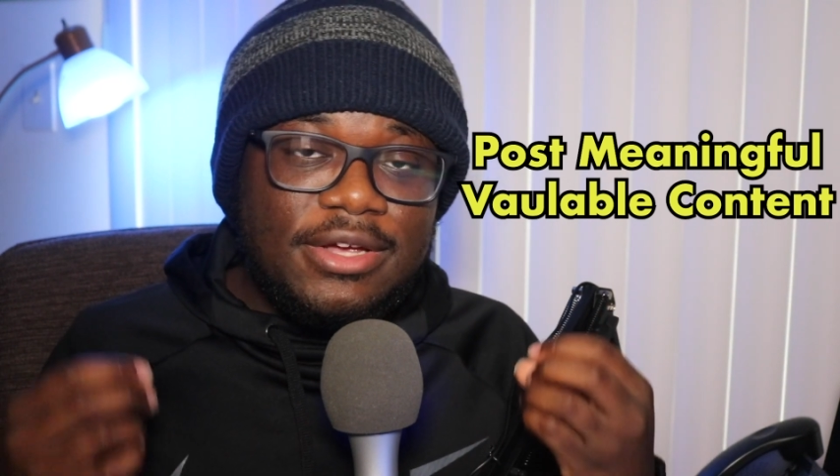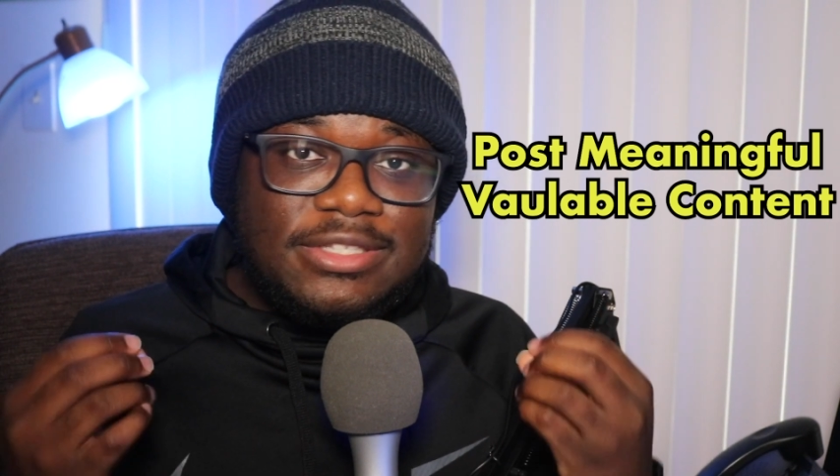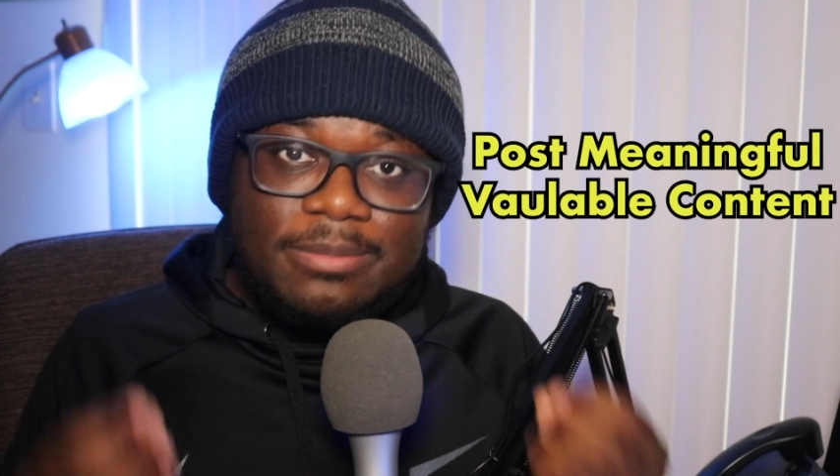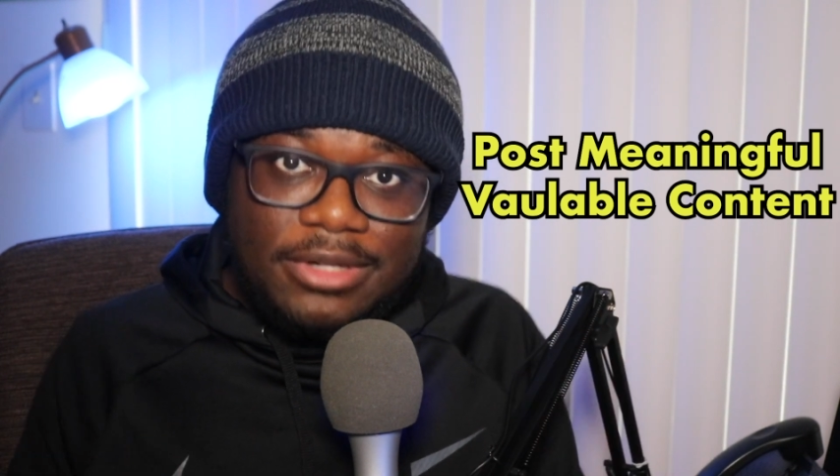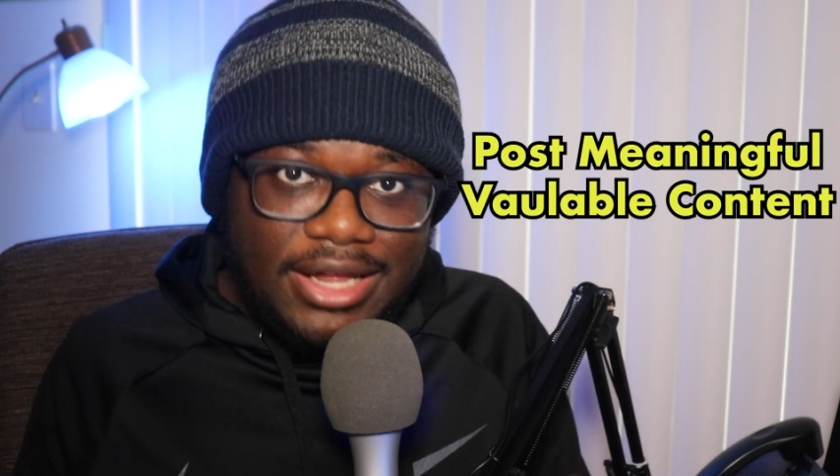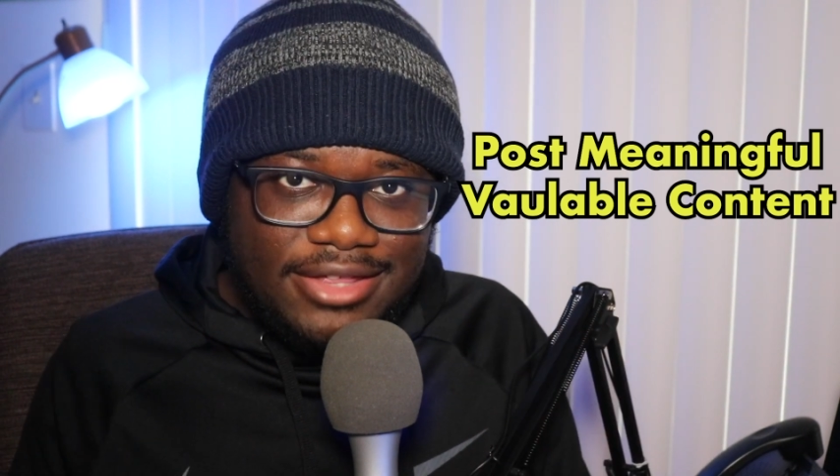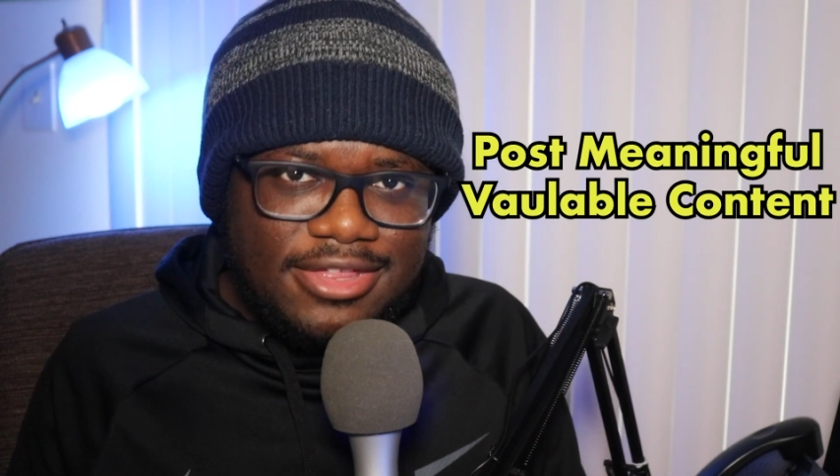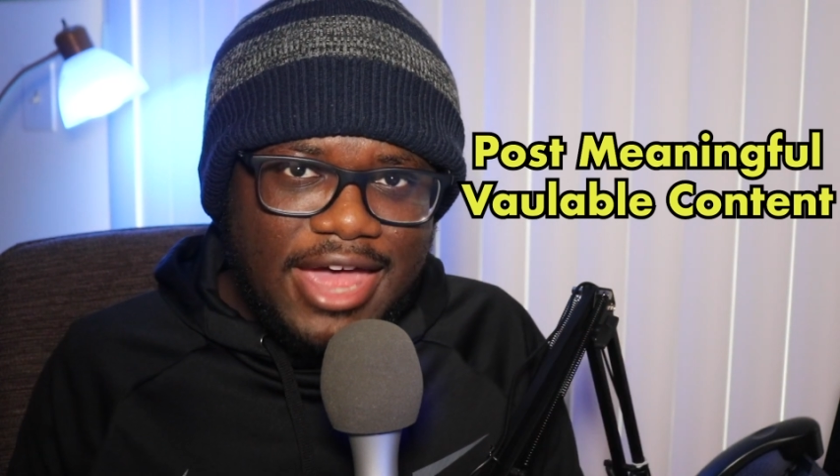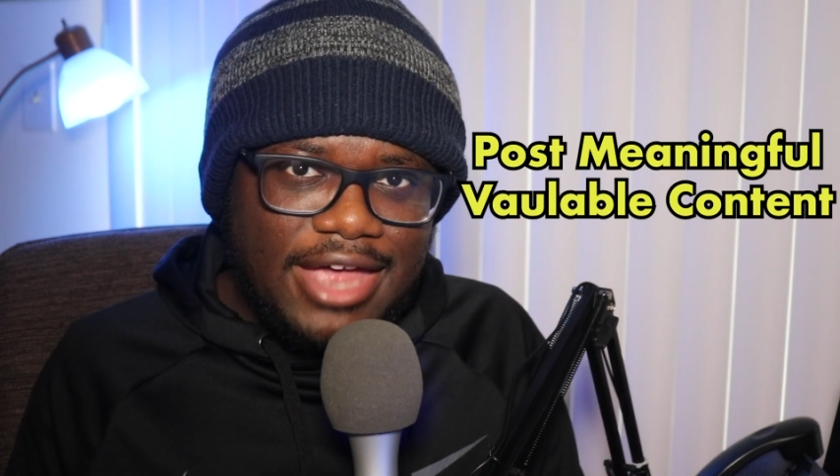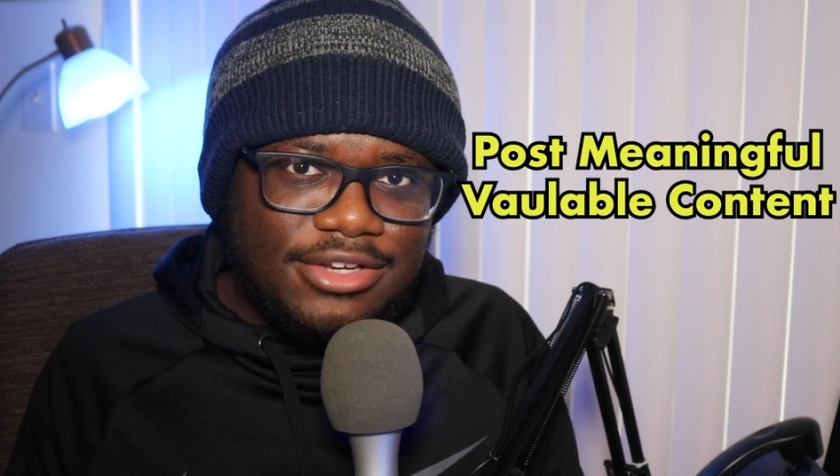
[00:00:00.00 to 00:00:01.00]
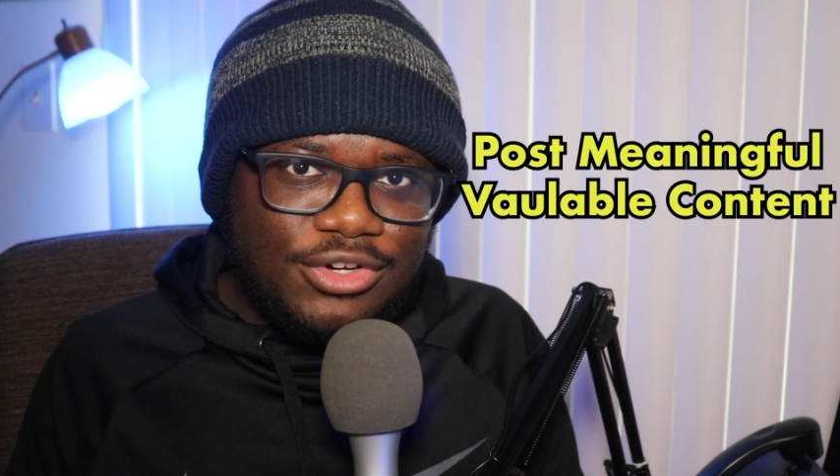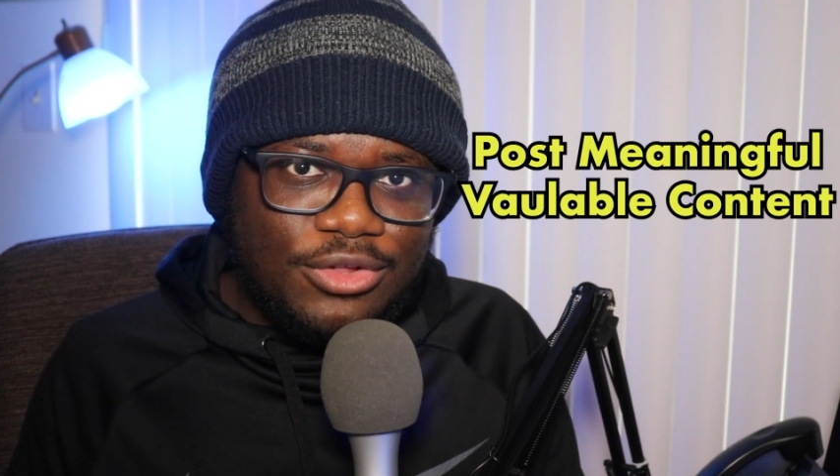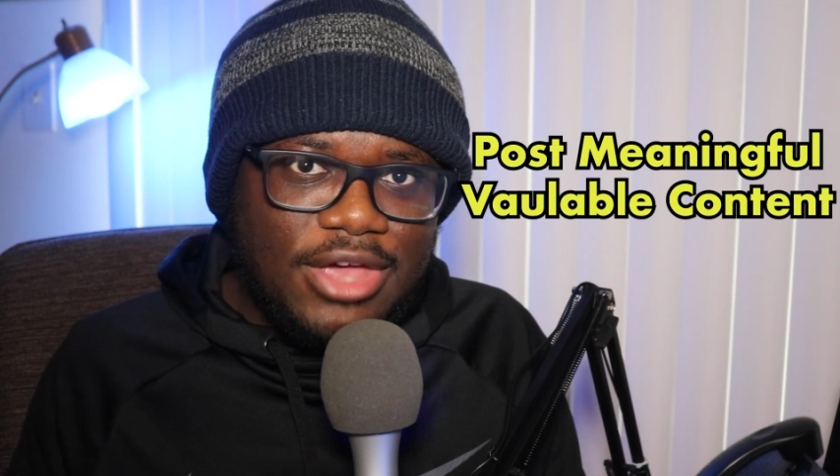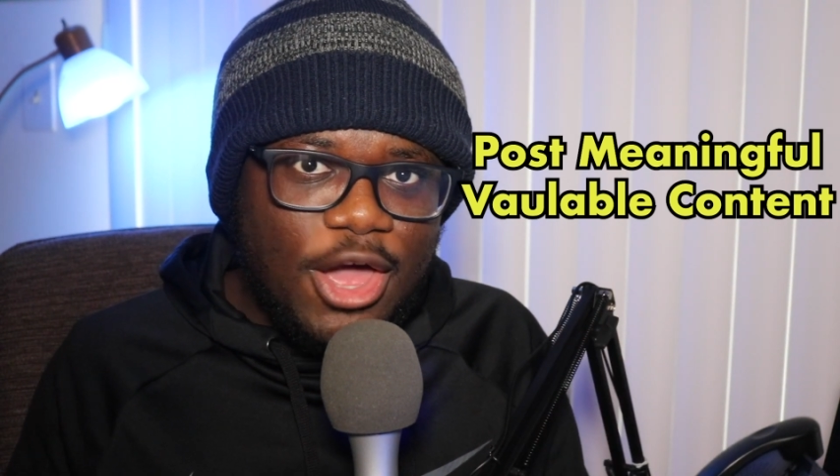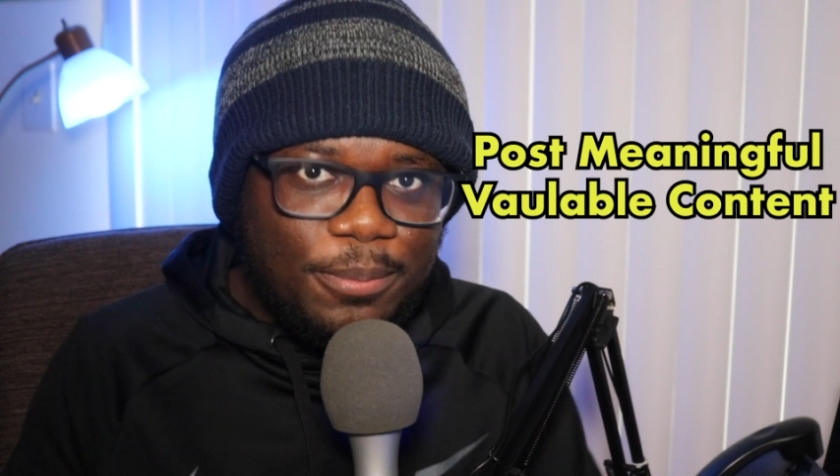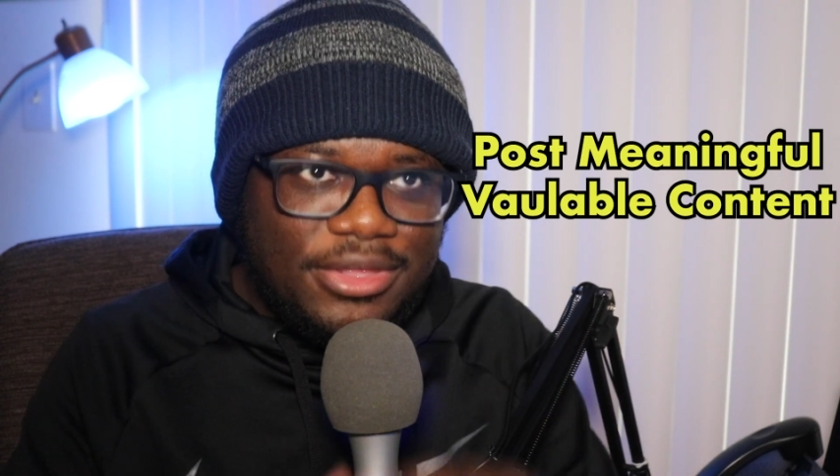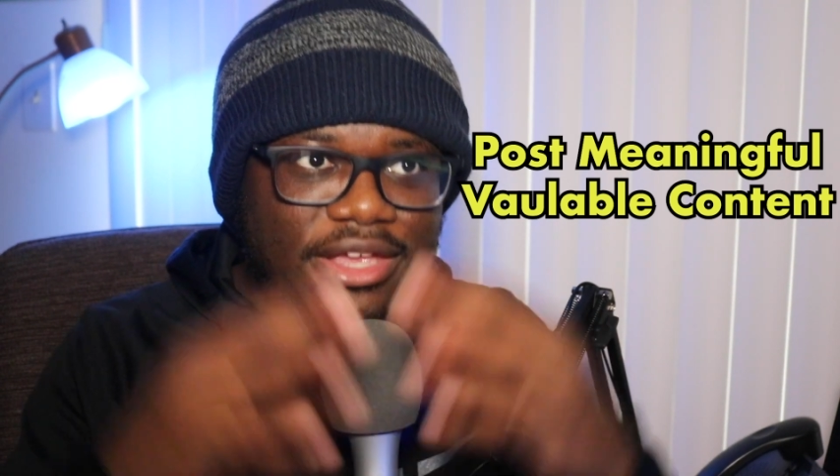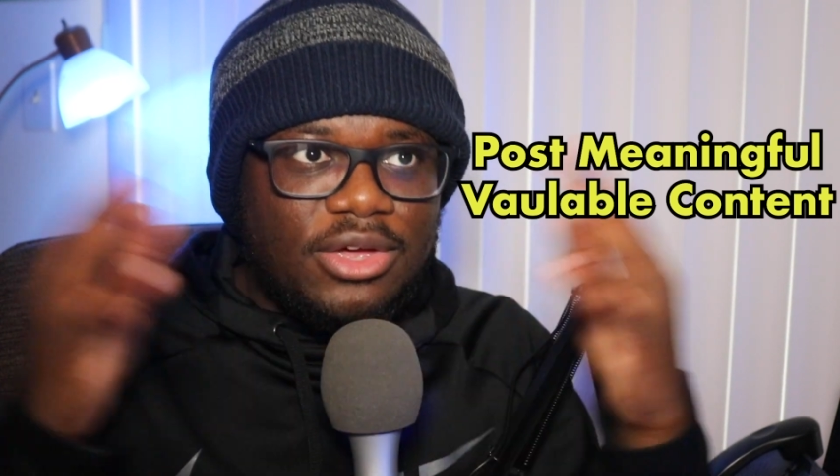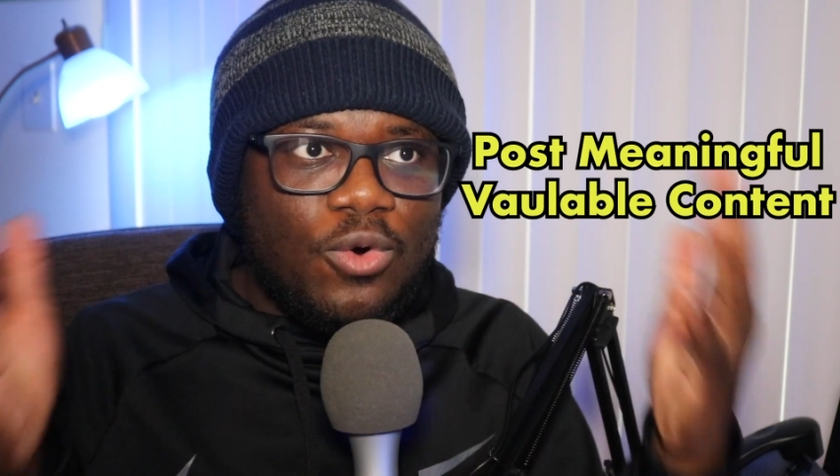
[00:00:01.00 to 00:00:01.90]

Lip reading: something like that, you know, to help the